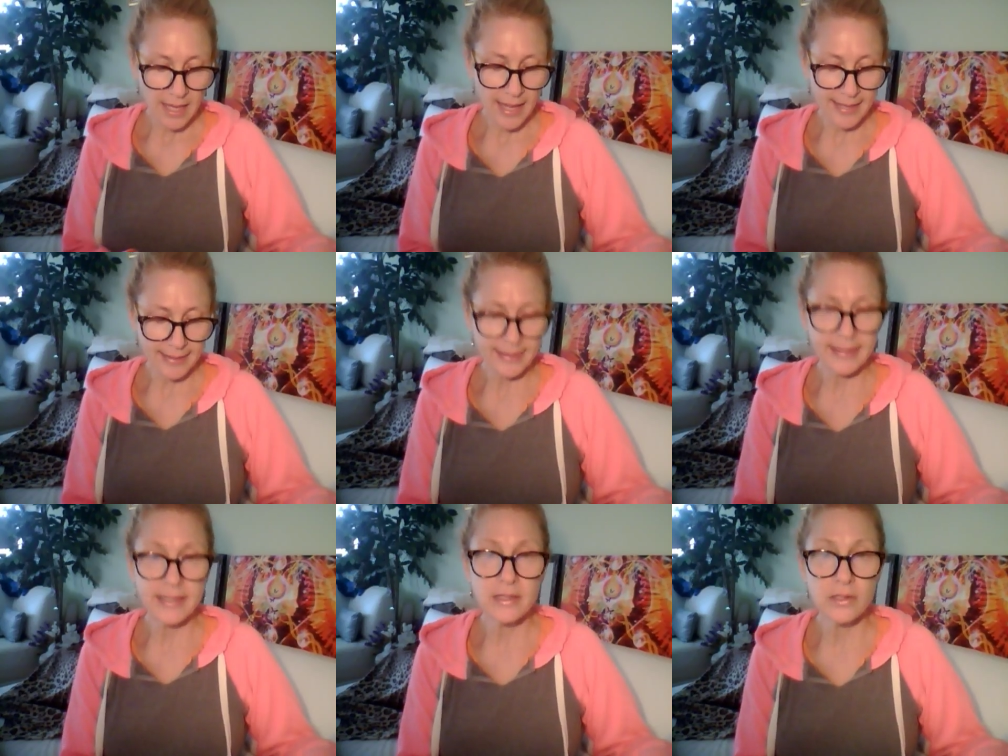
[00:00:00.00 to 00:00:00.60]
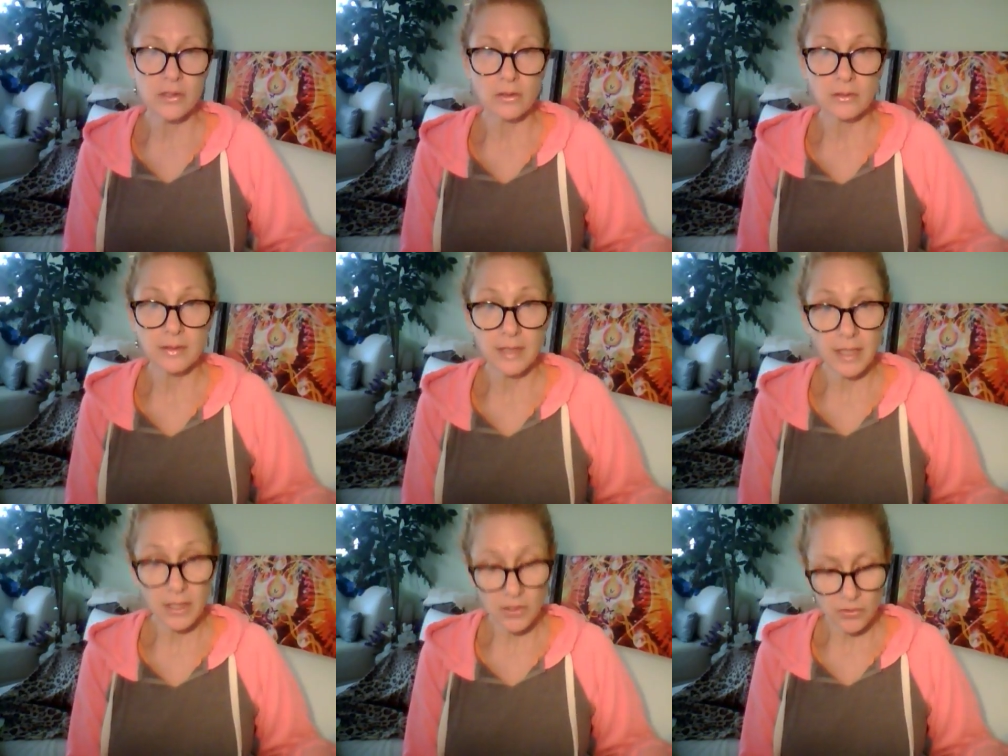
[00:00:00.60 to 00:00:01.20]
adding insult
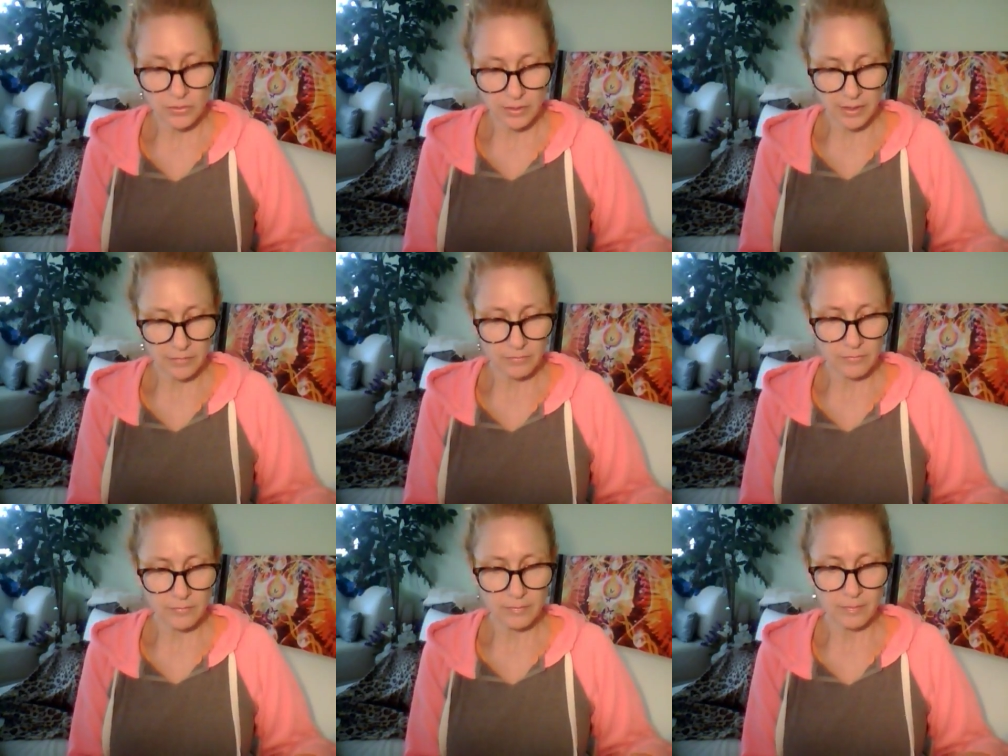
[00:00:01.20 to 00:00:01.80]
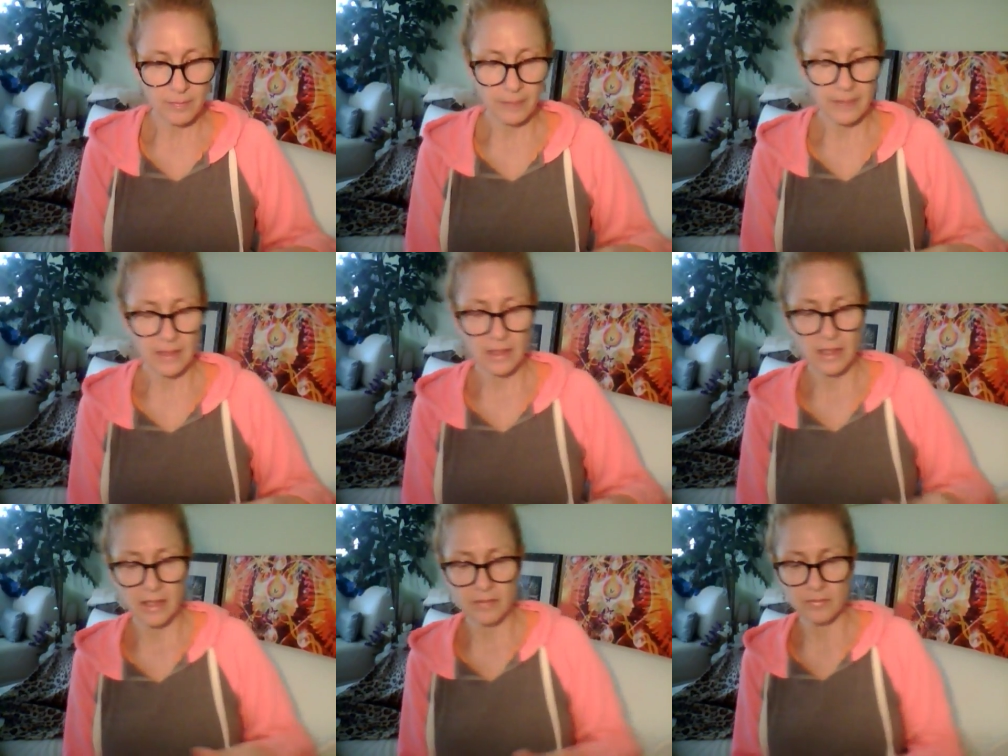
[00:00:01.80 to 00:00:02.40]
to injury.
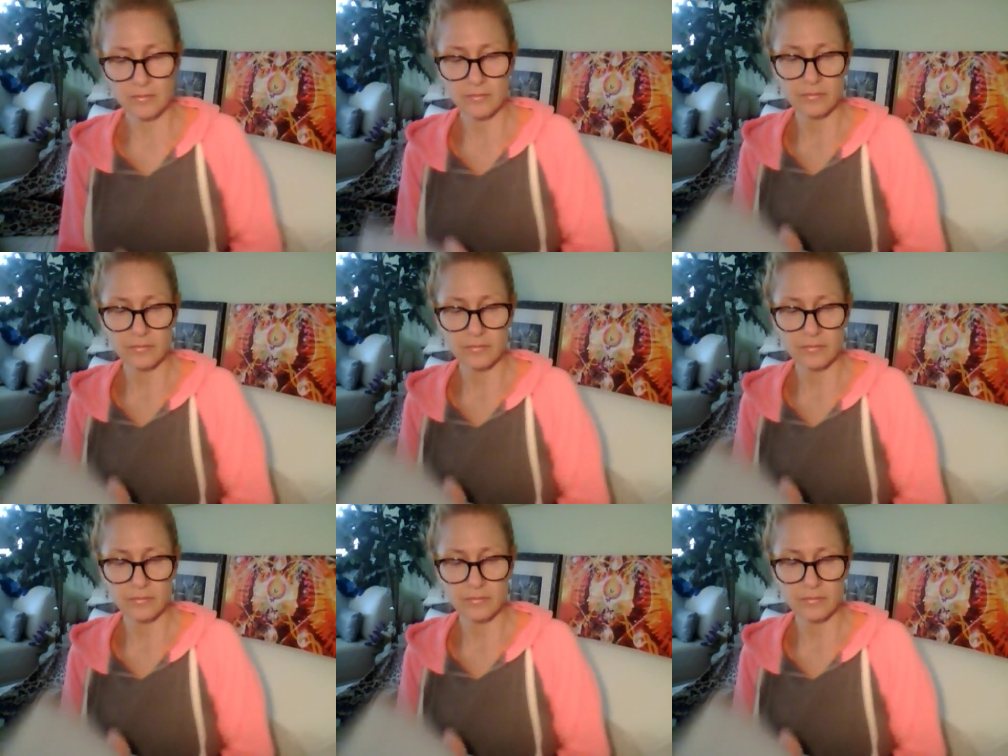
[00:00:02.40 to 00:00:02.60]
Okay?